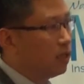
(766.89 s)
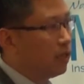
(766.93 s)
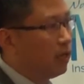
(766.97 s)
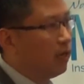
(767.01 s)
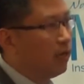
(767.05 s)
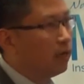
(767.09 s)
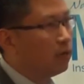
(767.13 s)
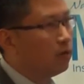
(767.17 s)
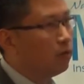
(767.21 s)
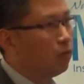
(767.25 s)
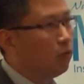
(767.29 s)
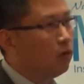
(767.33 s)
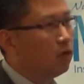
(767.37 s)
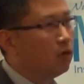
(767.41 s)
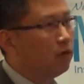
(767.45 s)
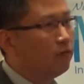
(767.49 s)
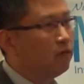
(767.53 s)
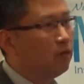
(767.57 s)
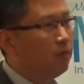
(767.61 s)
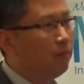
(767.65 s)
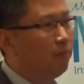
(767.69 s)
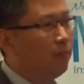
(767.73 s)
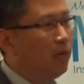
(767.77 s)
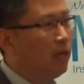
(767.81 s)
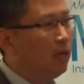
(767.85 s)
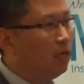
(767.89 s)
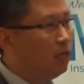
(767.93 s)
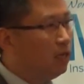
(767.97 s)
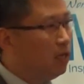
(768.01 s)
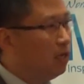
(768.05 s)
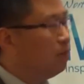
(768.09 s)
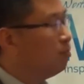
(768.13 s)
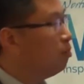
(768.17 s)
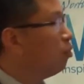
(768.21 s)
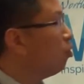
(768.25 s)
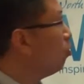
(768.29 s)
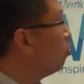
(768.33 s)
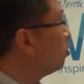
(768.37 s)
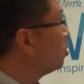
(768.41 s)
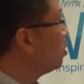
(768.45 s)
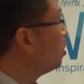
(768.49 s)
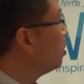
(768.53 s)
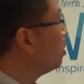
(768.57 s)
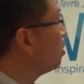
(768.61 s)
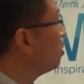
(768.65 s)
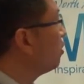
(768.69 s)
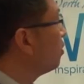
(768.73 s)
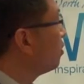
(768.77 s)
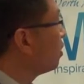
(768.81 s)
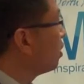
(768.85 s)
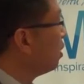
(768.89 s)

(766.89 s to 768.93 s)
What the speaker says: again one of the main important